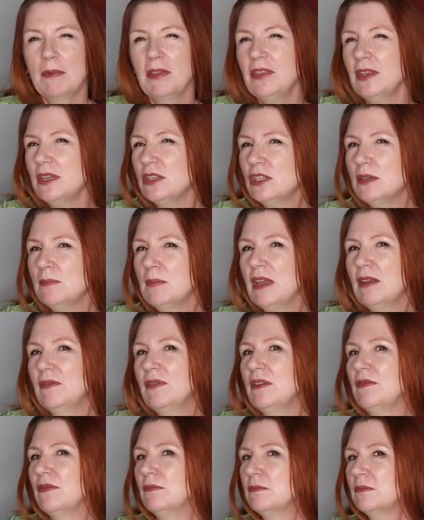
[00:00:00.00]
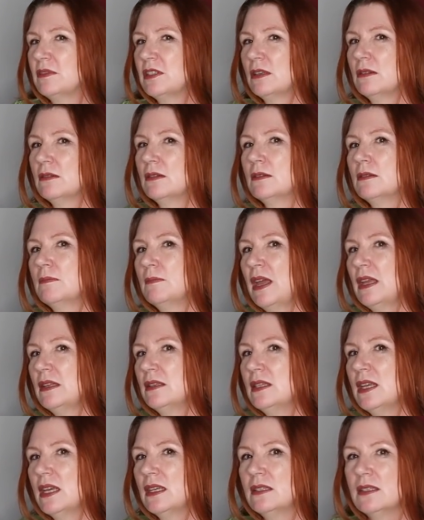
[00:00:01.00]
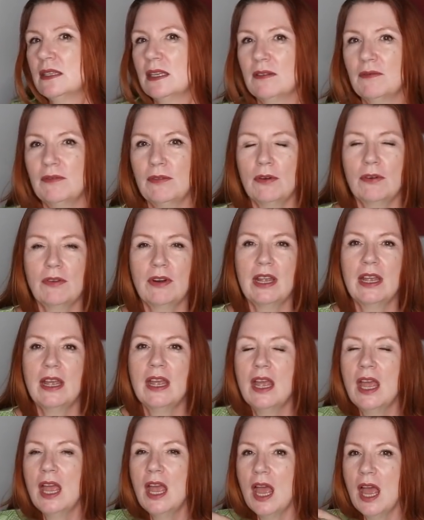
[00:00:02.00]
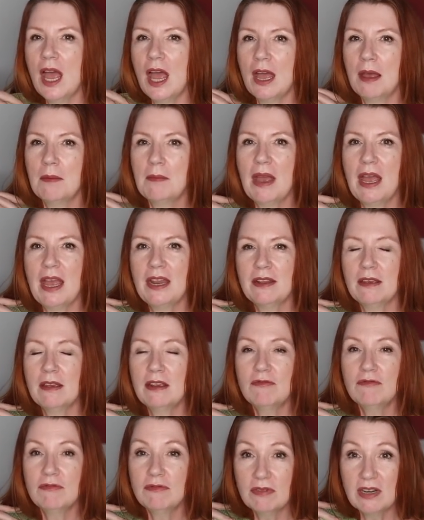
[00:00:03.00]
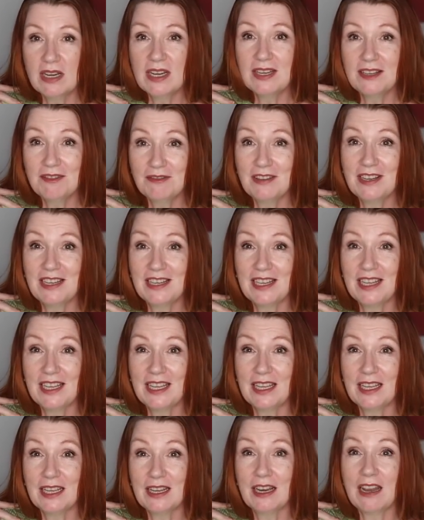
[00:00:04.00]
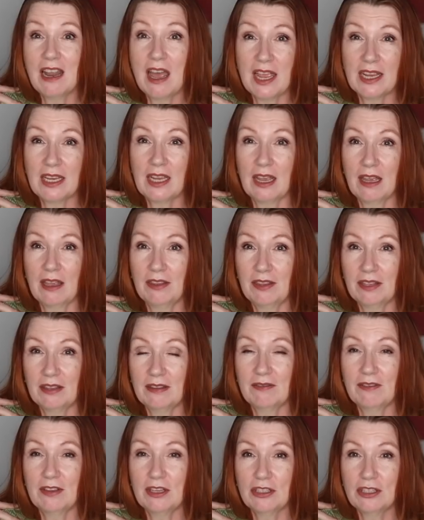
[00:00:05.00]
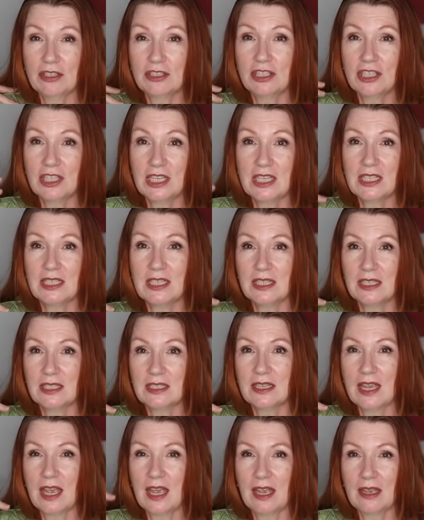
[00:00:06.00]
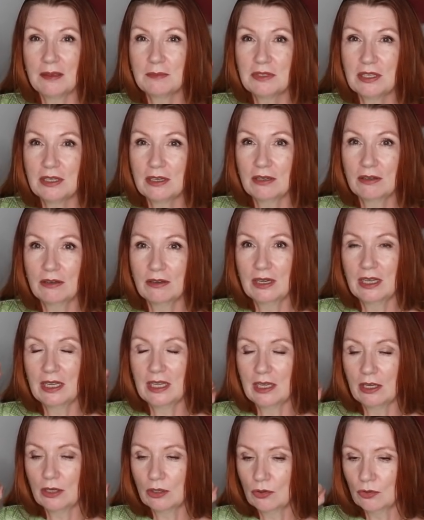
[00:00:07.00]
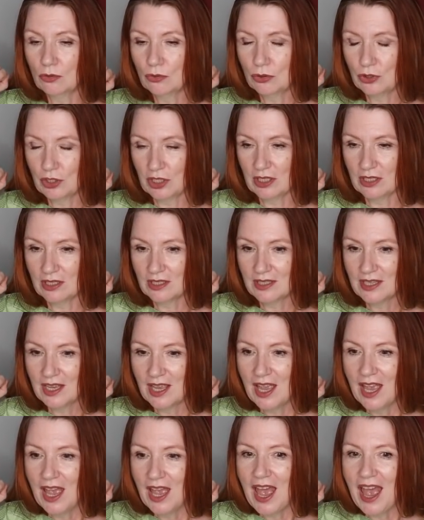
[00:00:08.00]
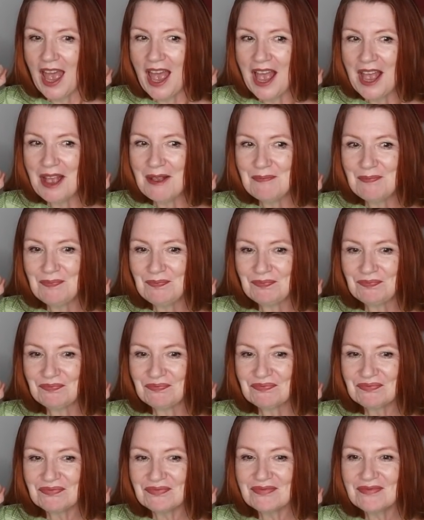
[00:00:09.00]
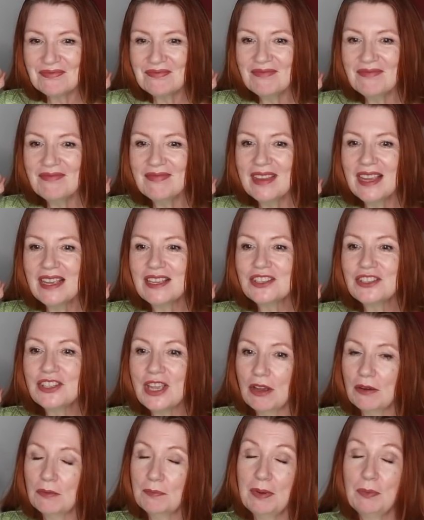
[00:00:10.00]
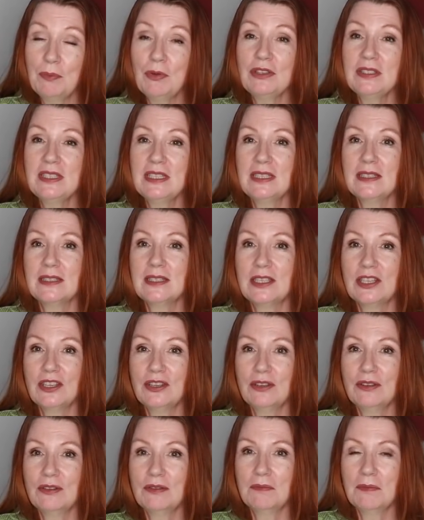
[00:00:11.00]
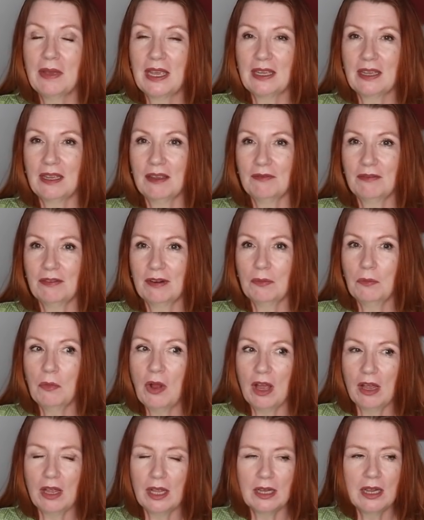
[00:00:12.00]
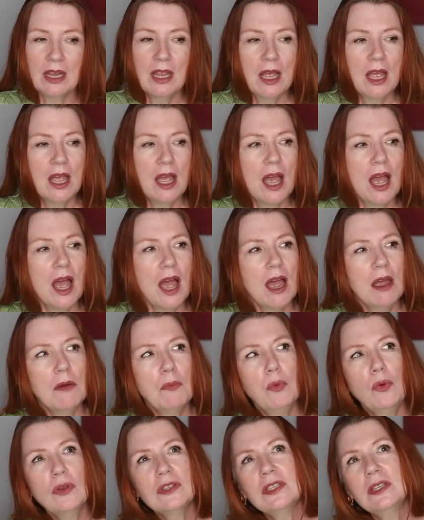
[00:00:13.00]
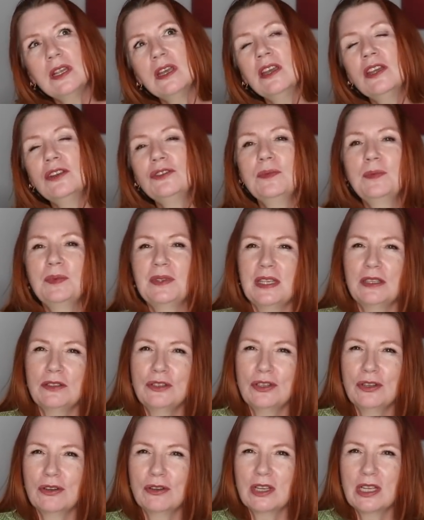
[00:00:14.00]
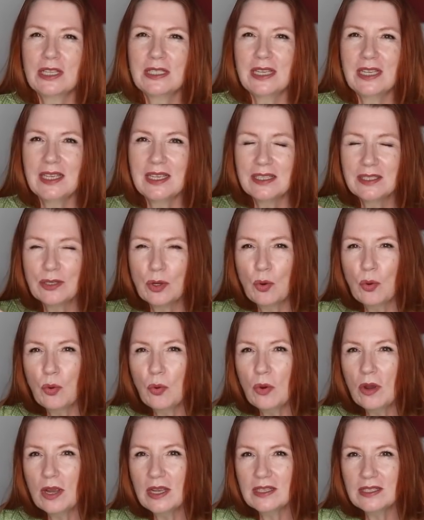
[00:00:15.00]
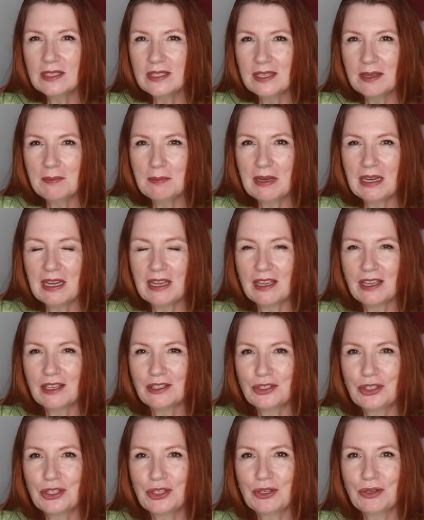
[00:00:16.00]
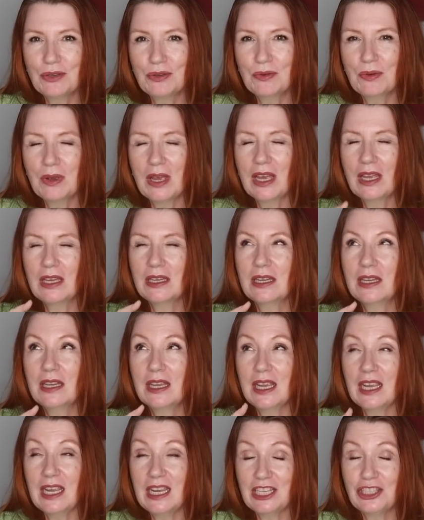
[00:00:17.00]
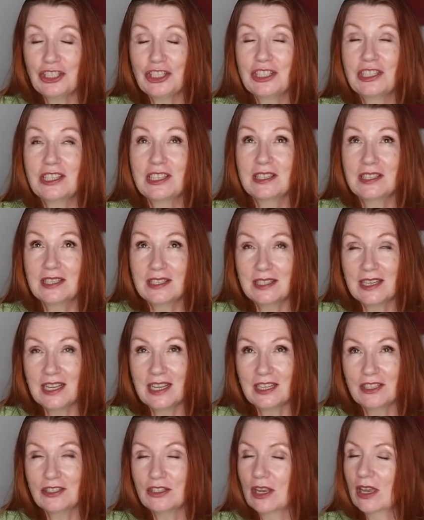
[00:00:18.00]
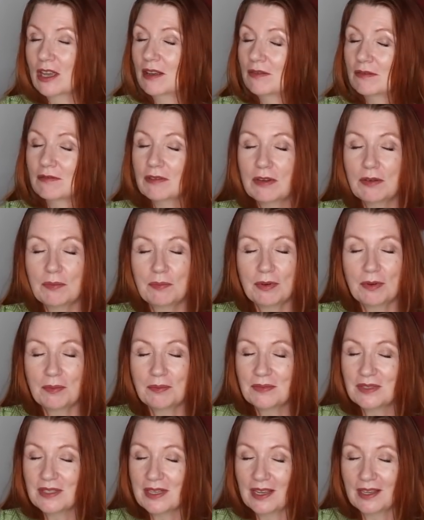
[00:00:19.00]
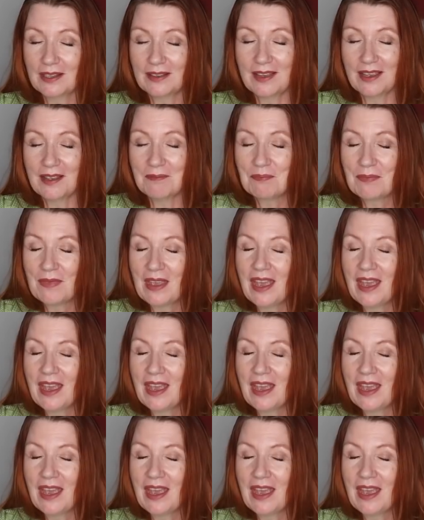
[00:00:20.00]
I think she may have even done pattern testing for it. And I really, really like it. I think the version she did is absolutely gorgeous. So, been wanting to make it for a while. I wasn't 100% sure because it is quite similar to an itch to stitch. I have a real problem saying that.